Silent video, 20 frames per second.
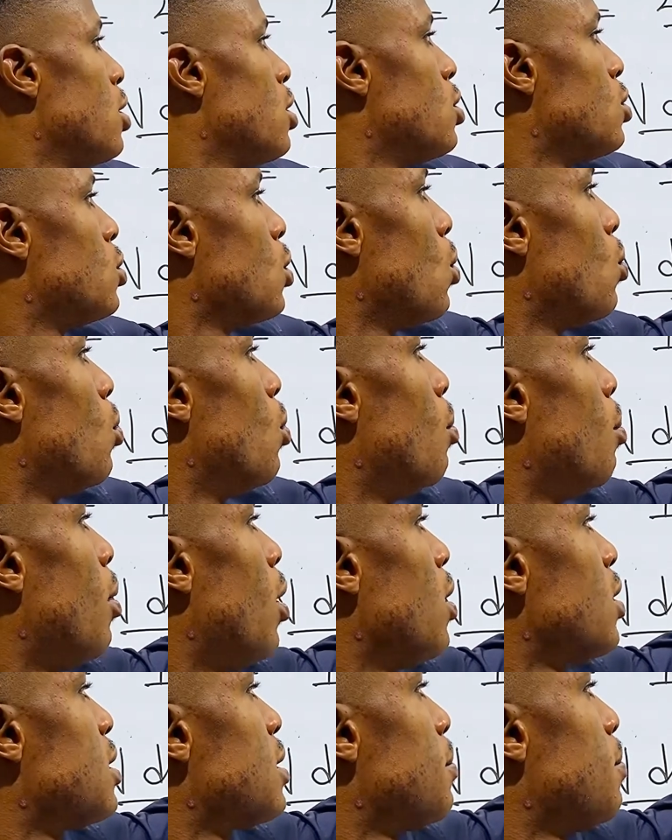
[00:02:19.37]
So we'll
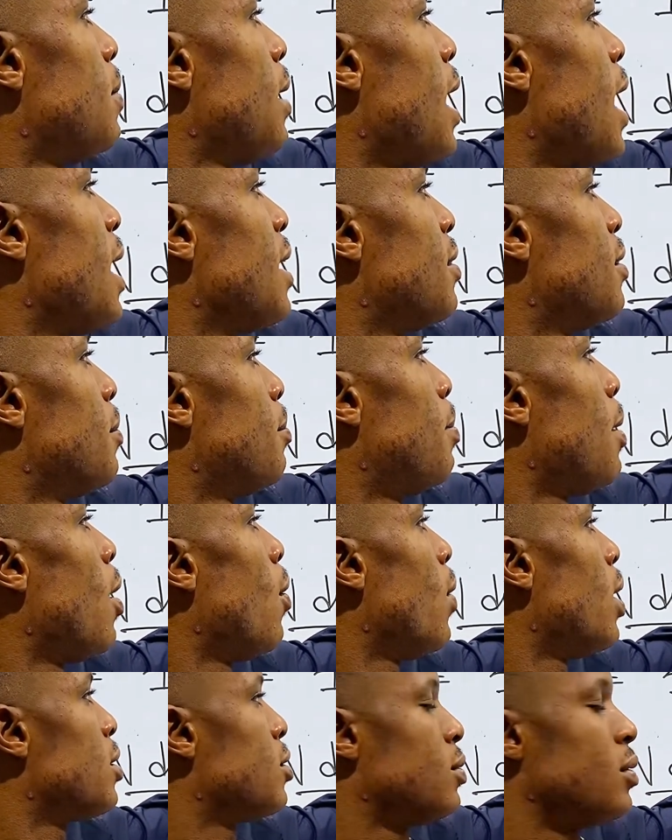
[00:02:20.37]
multiply the
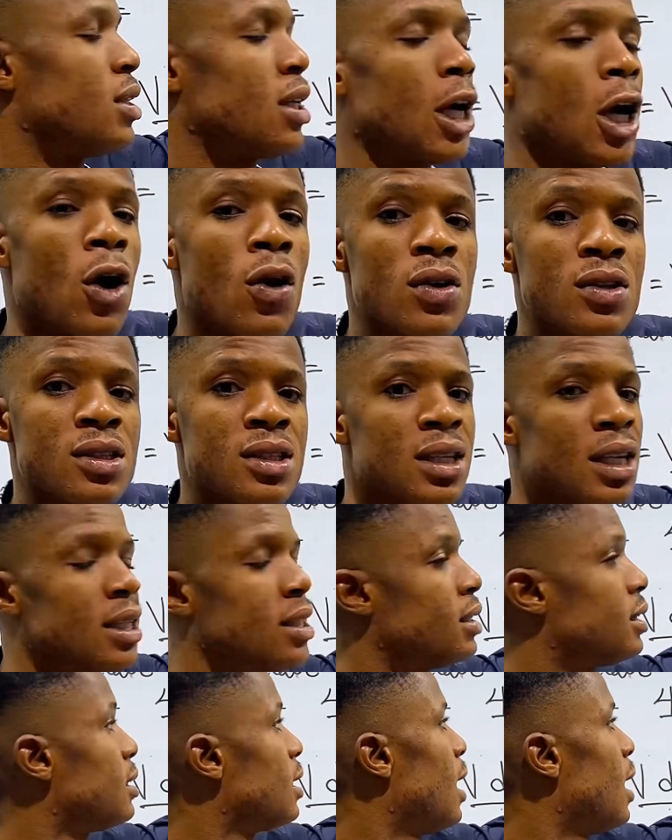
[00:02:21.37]
power to the constant